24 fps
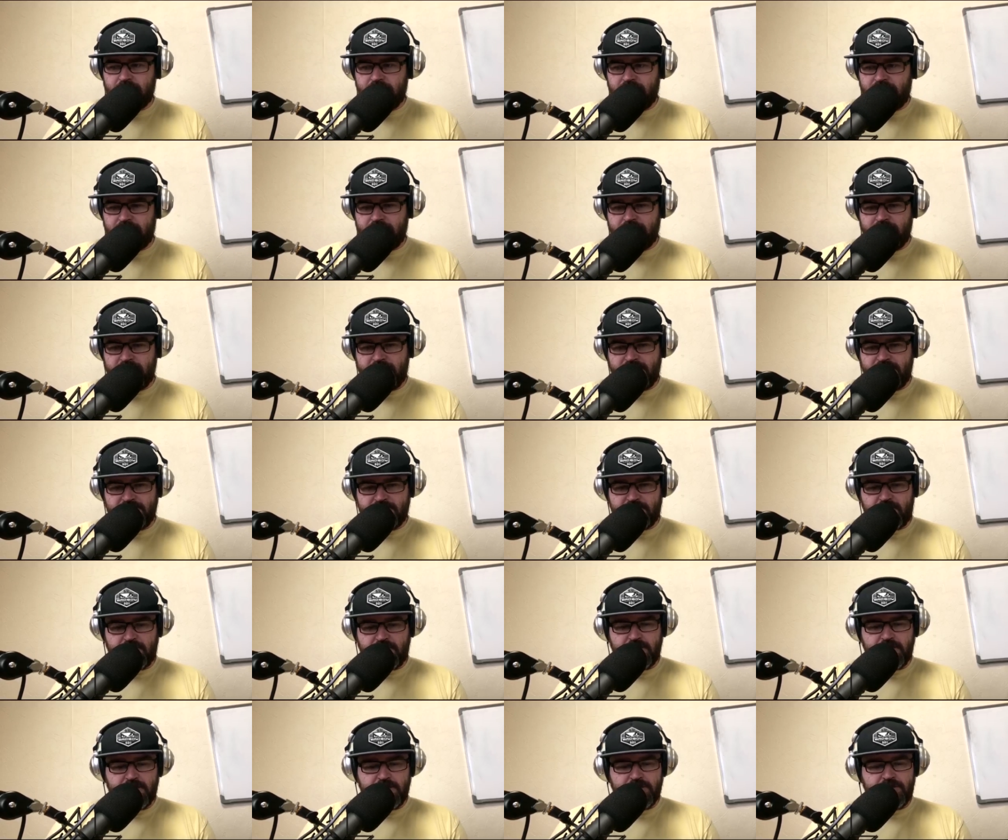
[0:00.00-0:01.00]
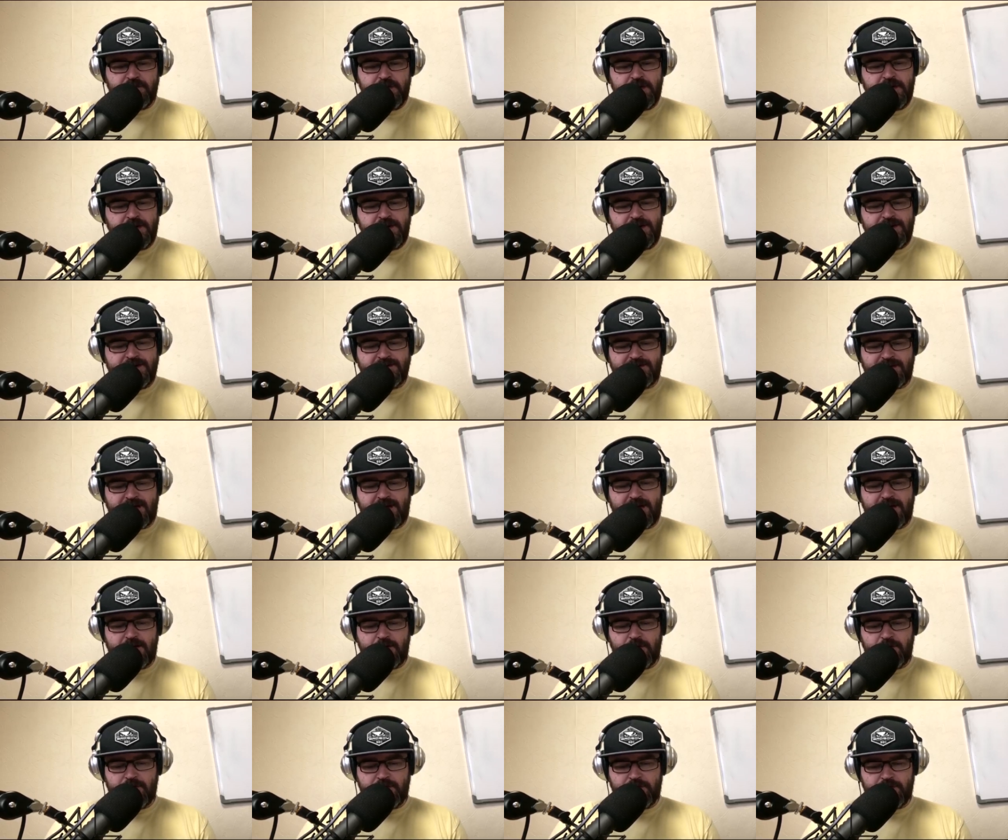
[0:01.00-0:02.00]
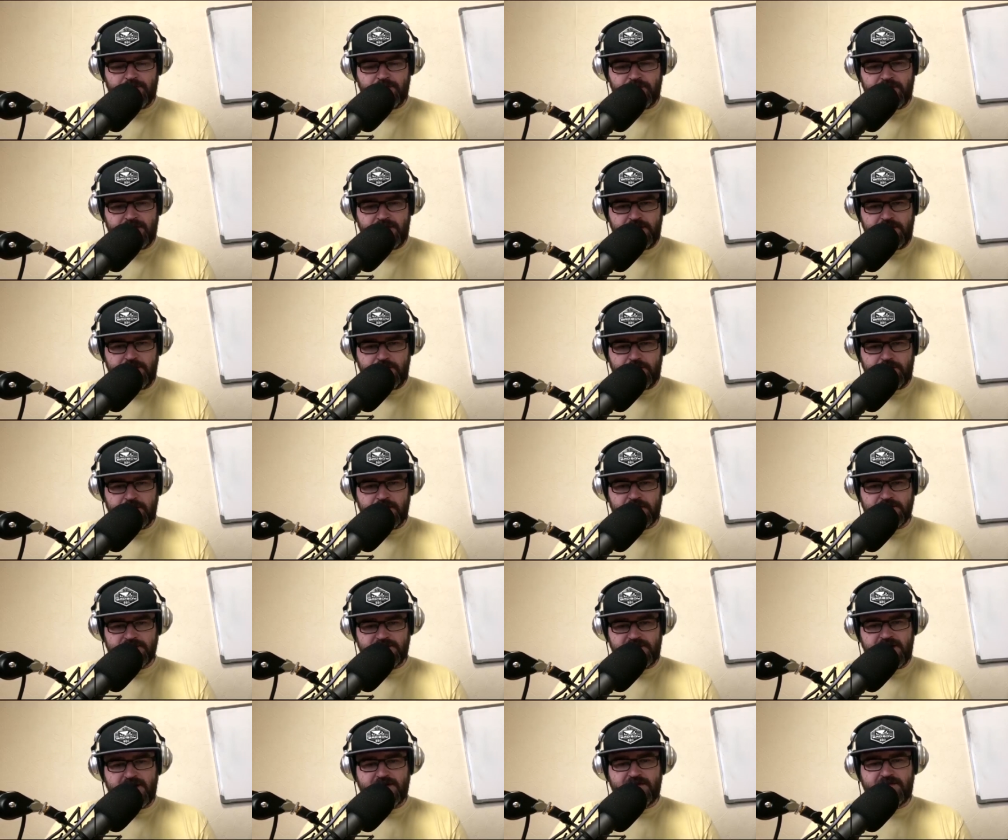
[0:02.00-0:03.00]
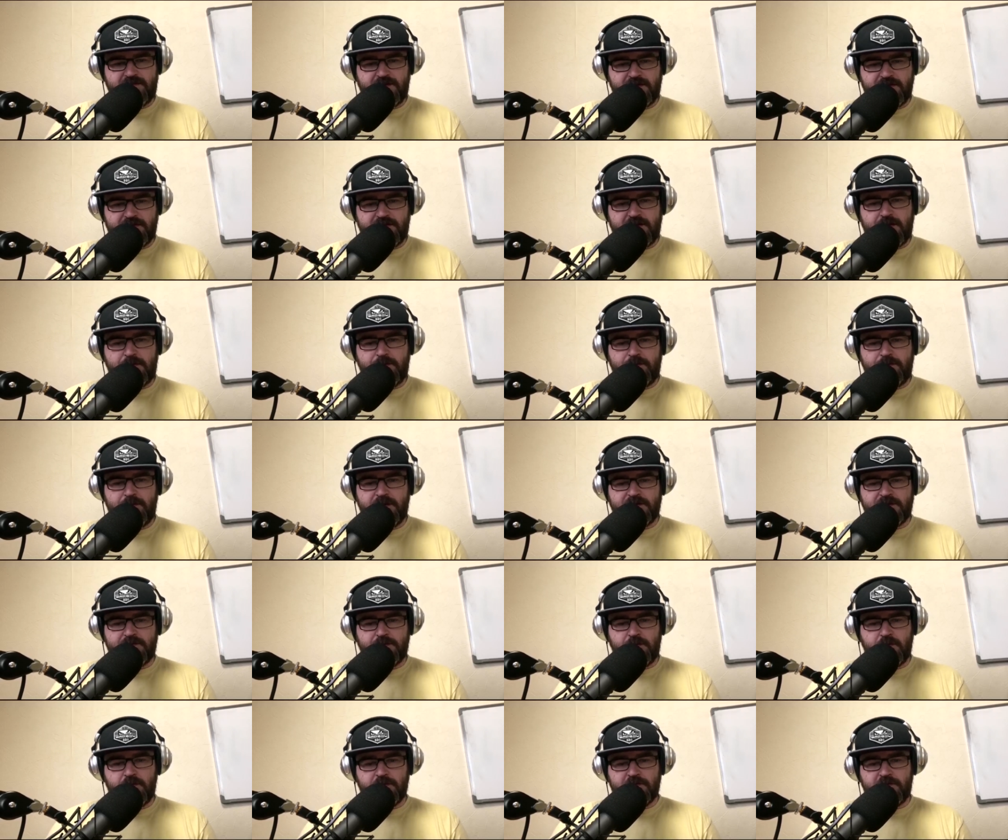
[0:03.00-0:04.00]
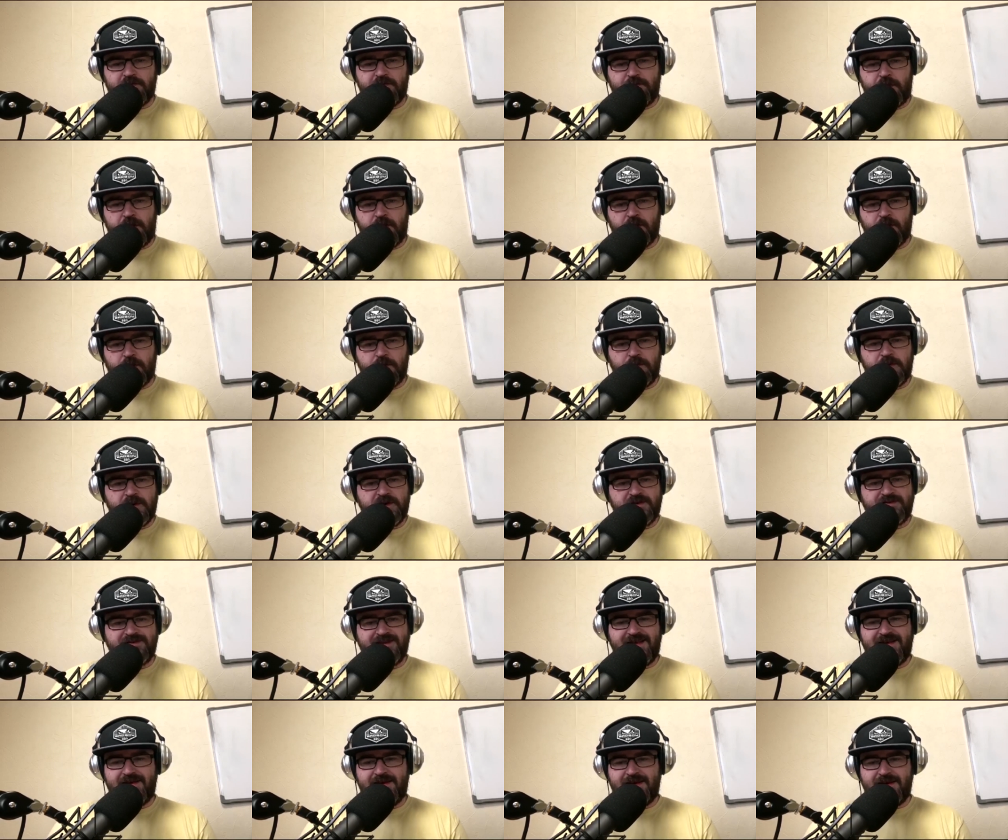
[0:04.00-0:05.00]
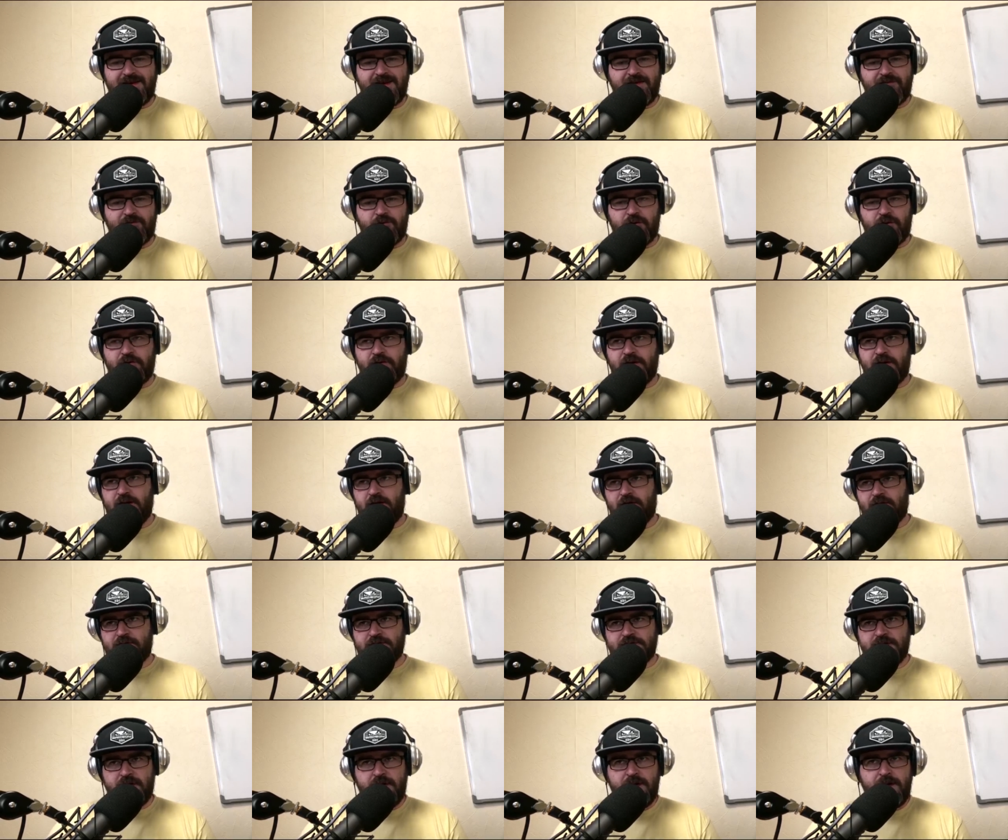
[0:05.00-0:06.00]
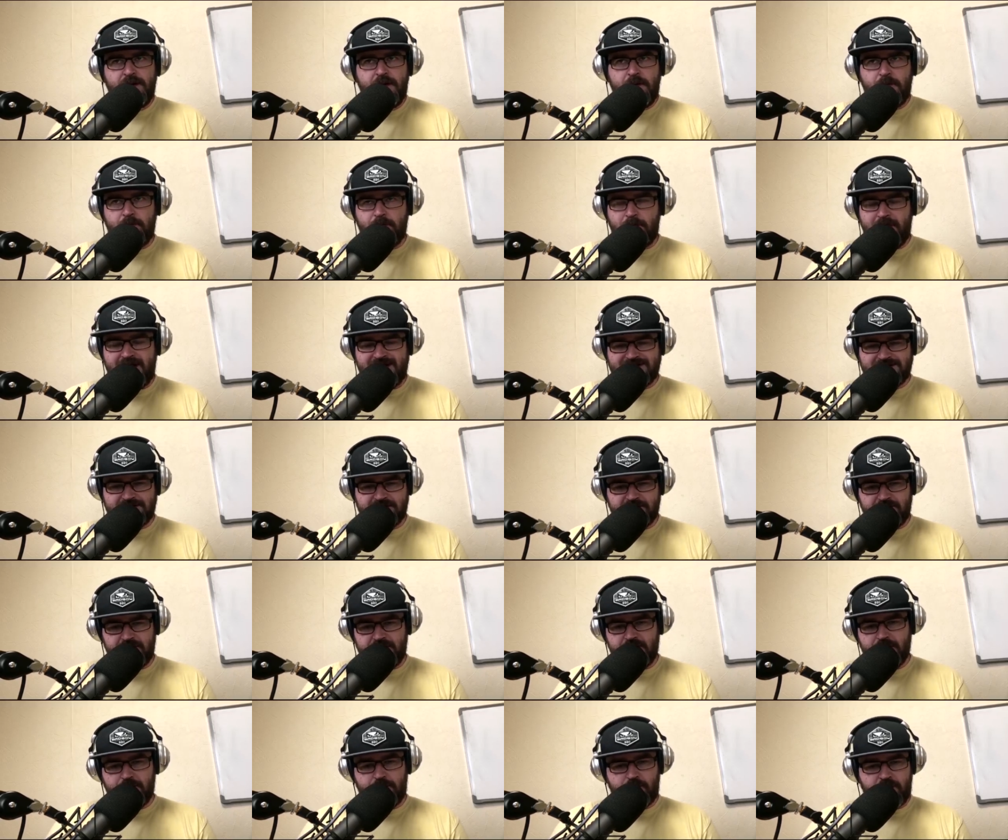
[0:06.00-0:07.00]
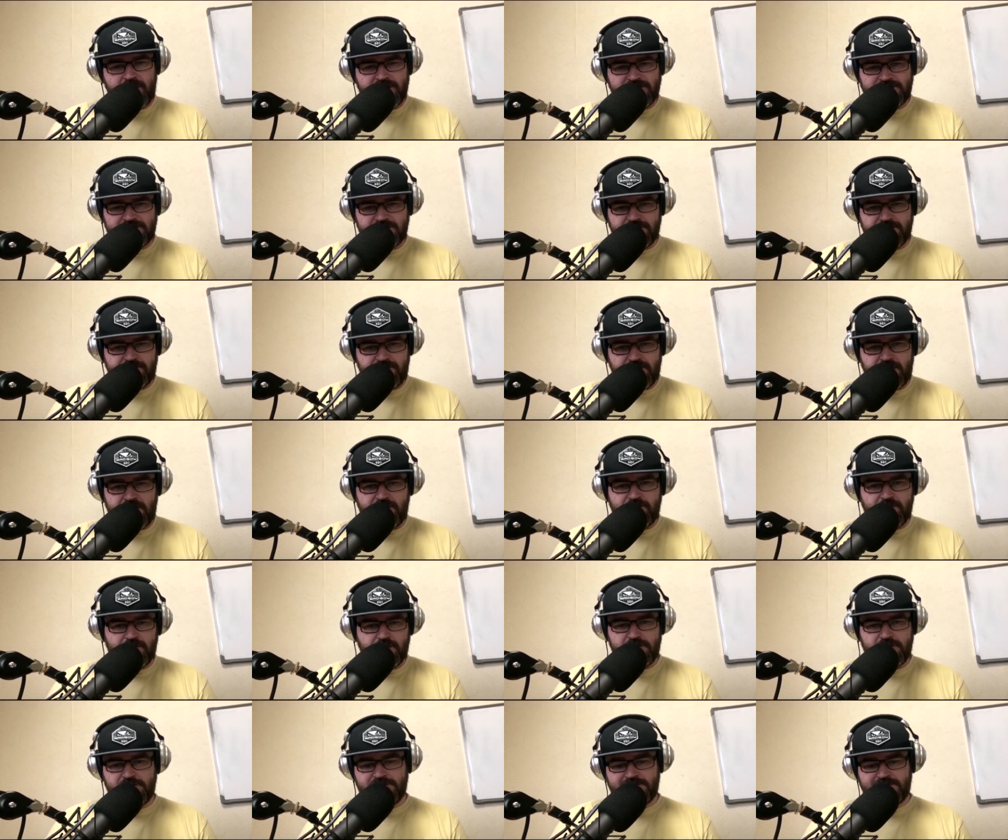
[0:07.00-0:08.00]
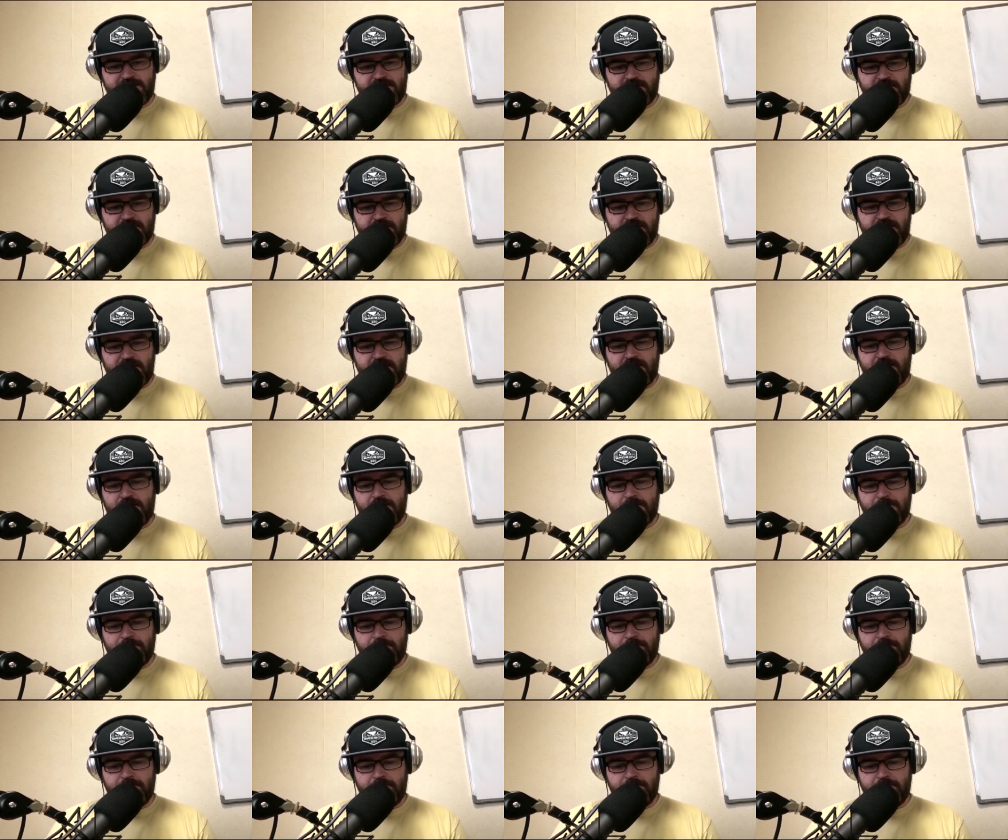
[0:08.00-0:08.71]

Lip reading: he's he's a hard one to read because yes, there's that explosive power, but he never really looks massively impressive, even though he's entertaining.